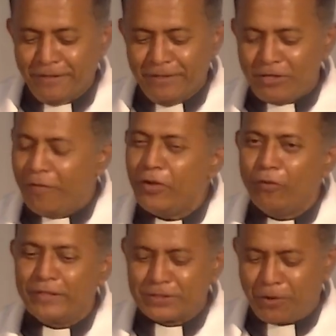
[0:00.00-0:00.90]
So are we
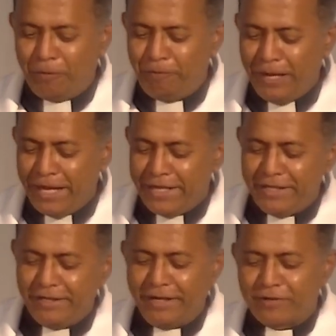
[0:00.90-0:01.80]
always
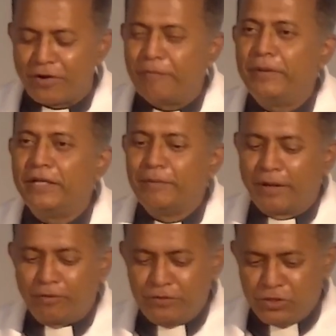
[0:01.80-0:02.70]
complaining and grumbling about
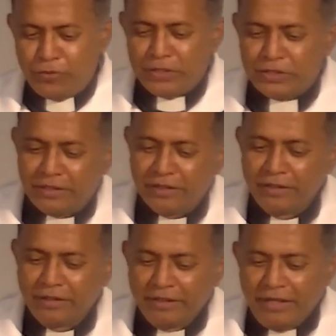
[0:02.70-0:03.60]
our situation
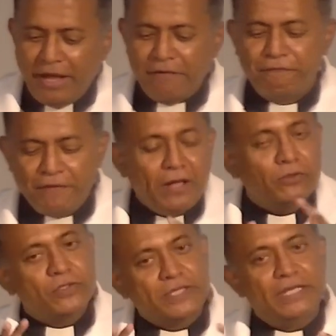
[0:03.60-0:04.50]
and fail
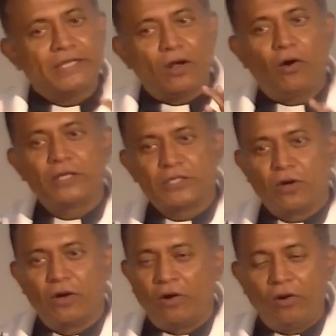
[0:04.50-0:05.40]
to see that
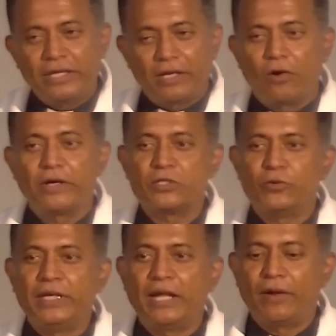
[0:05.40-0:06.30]
all that God is
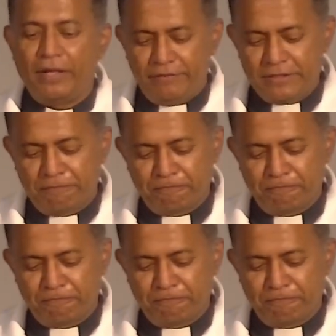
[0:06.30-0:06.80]
doing in our lives?